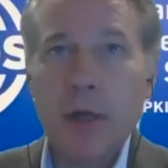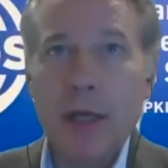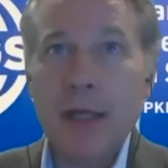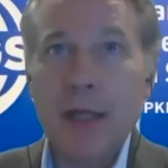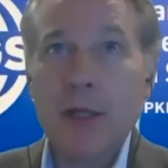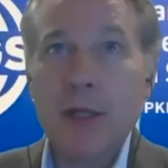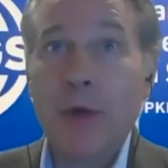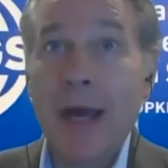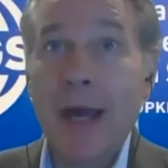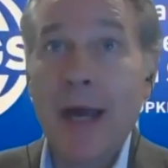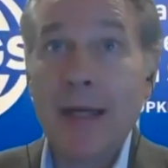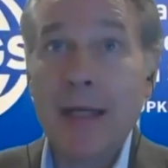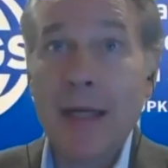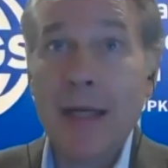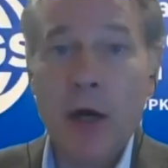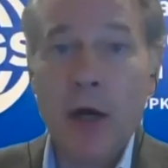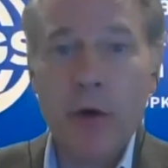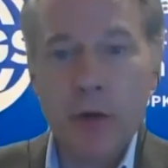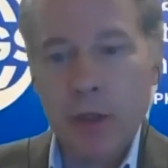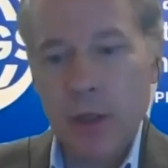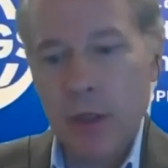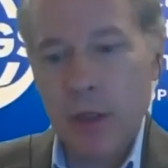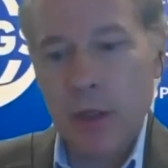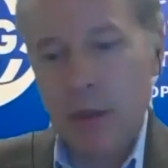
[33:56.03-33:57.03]
get dragged
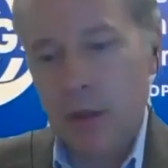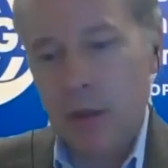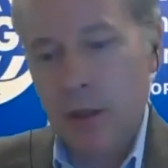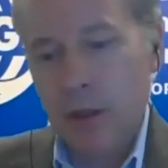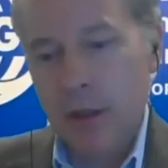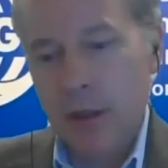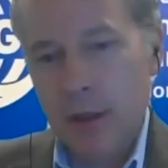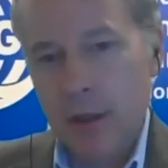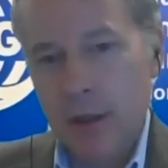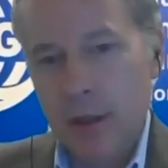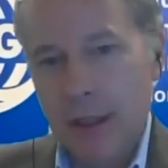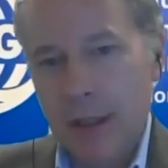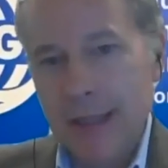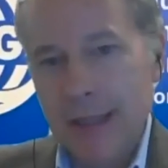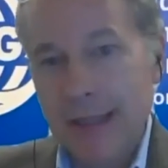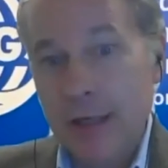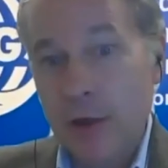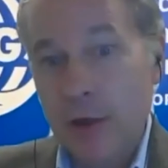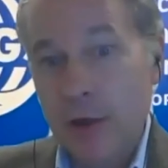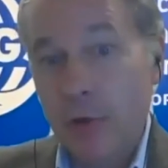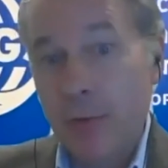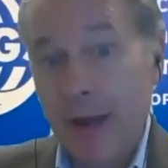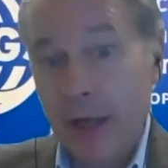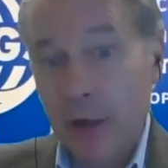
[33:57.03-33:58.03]
out in
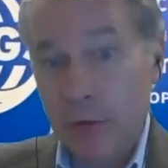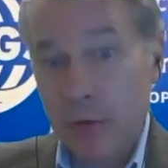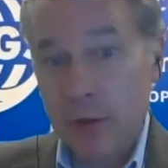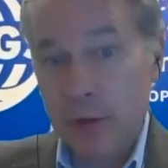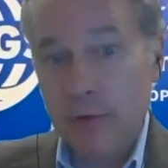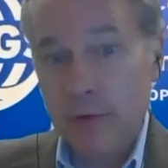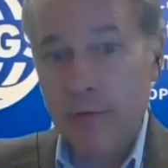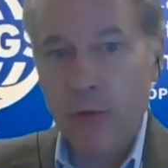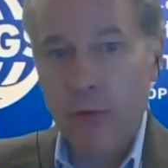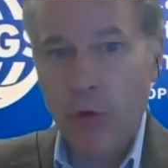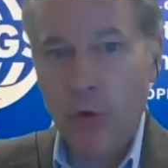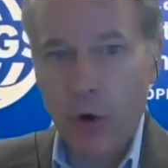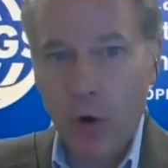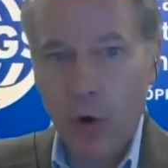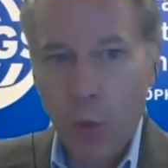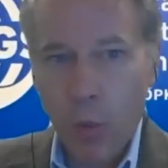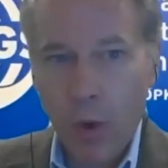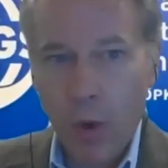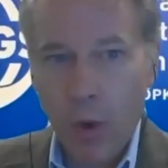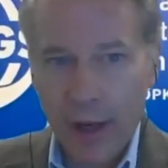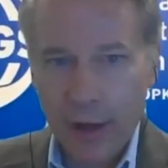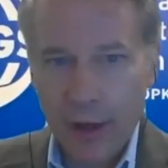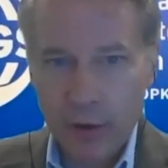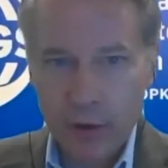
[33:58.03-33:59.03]
legal battles for a
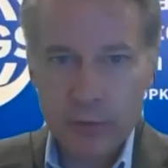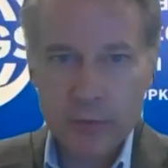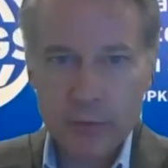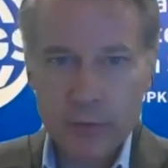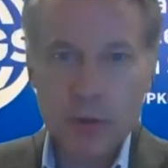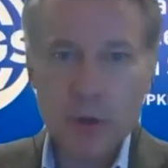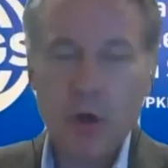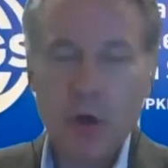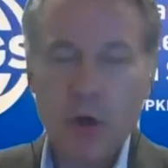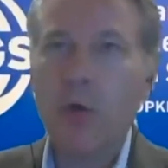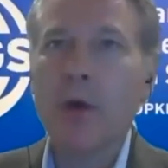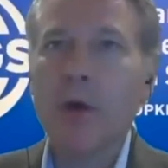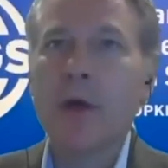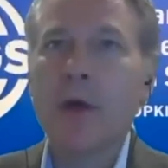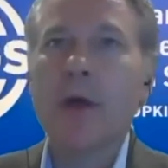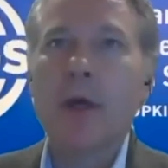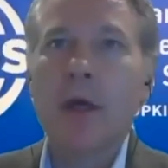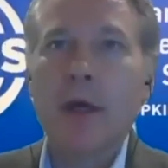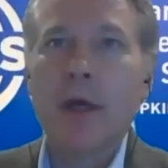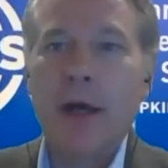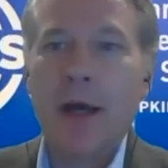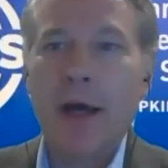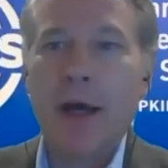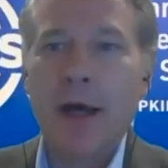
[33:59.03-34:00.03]
while. So
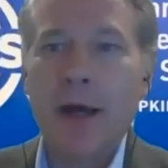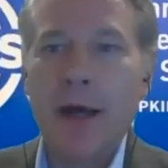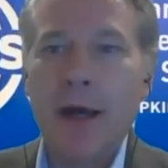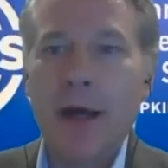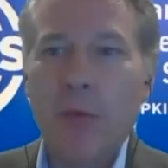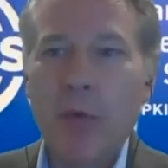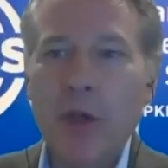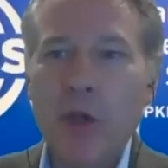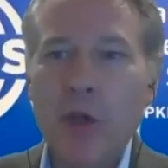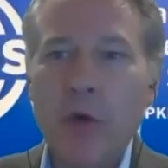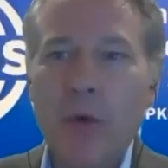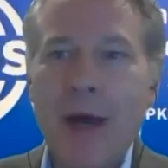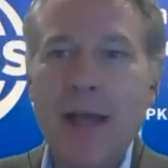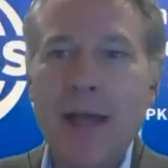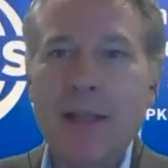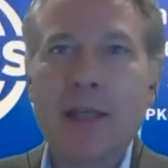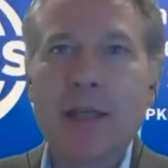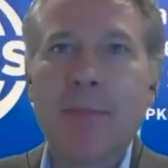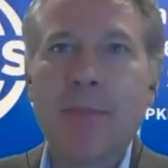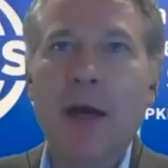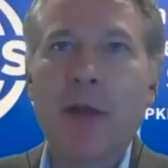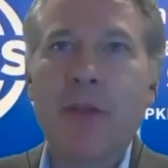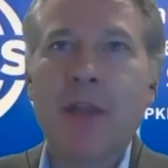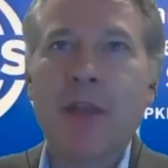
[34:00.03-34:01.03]
when you
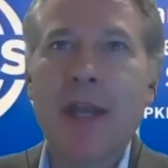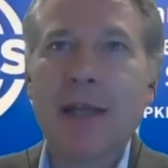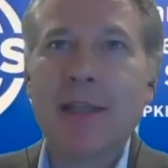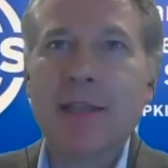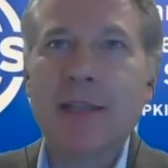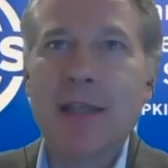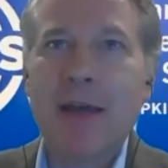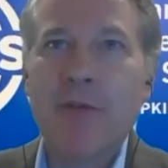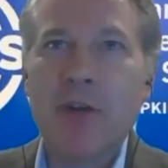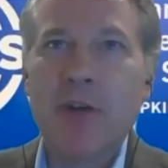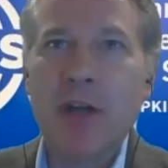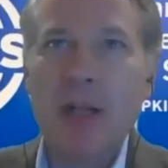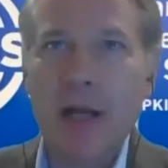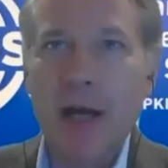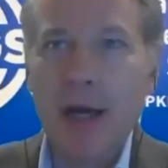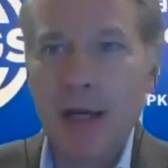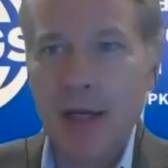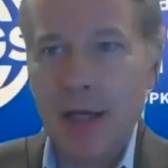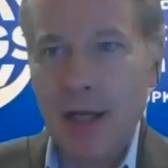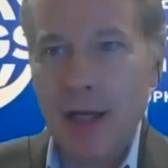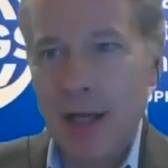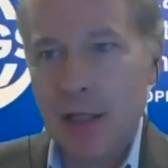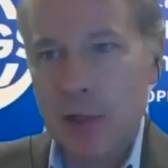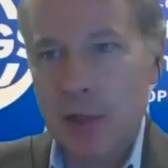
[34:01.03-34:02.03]
asked about the next
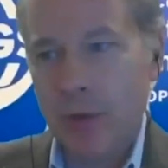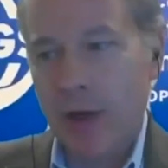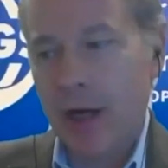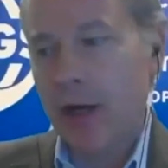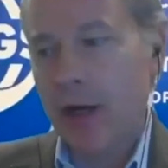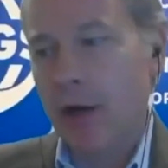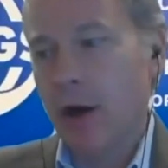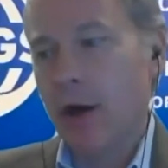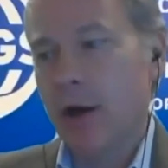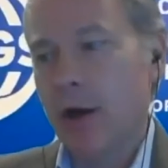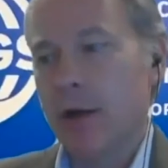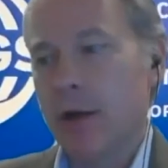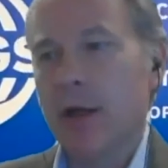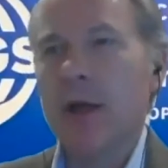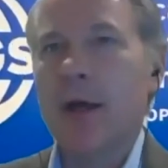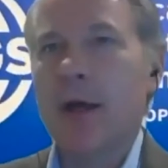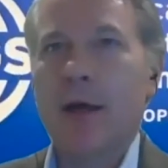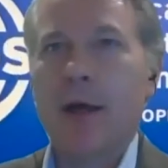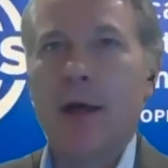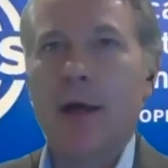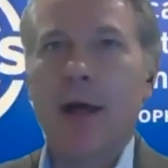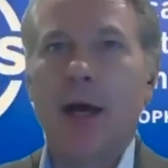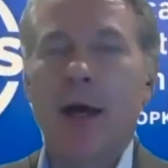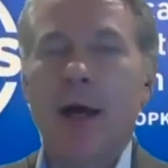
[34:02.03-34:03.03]
79 days, Reinhard,
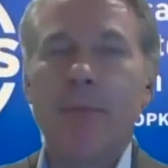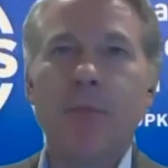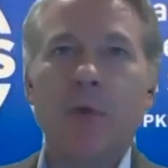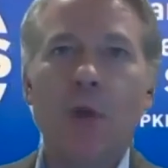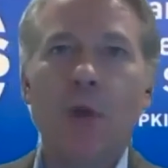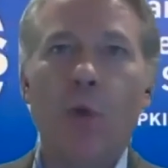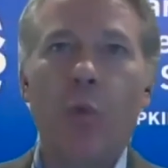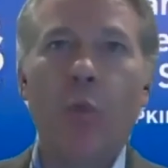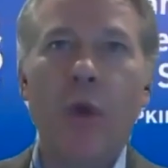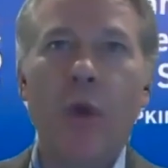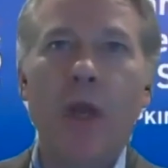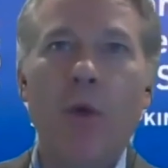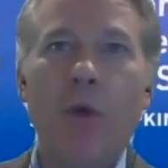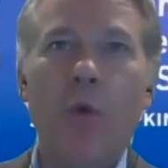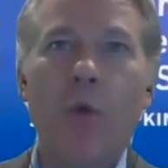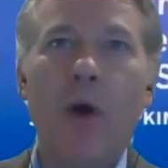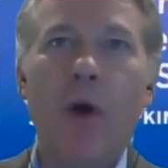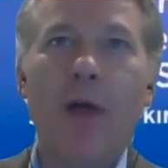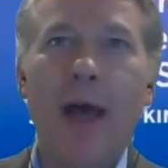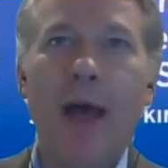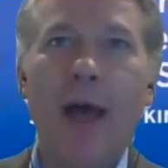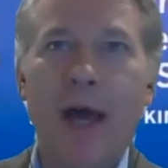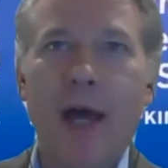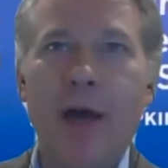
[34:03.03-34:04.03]
we
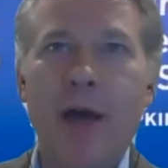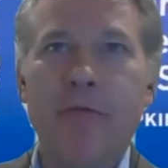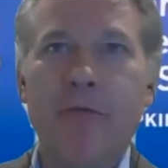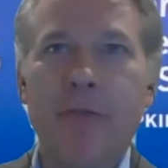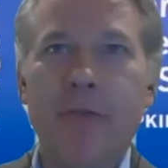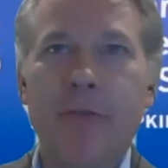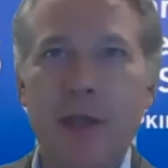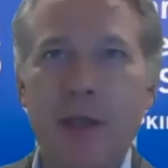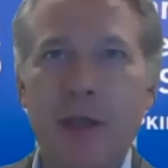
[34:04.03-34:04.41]
will have